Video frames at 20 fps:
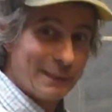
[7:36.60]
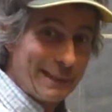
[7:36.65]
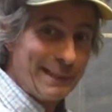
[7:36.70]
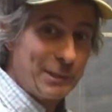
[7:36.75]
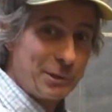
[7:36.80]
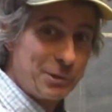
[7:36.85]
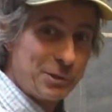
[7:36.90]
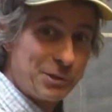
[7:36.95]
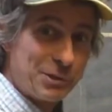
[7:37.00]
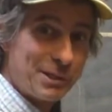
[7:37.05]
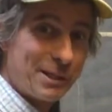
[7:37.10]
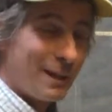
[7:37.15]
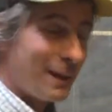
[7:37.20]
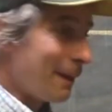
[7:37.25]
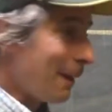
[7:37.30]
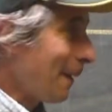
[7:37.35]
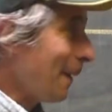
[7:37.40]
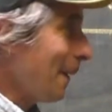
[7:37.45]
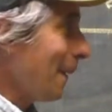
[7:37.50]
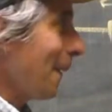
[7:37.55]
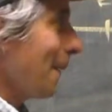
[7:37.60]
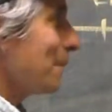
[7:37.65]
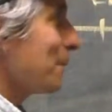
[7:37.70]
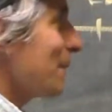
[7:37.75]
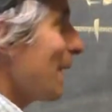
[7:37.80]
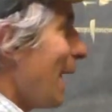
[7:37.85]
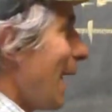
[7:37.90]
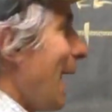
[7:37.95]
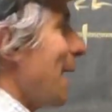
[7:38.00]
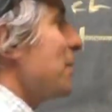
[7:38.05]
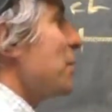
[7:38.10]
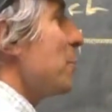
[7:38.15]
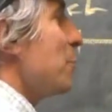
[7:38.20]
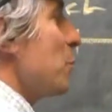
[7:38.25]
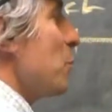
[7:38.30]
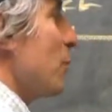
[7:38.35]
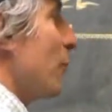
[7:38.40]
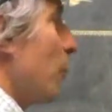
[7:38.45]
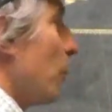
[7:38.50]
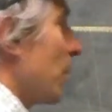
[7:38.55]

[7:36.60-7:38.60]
liters. And you move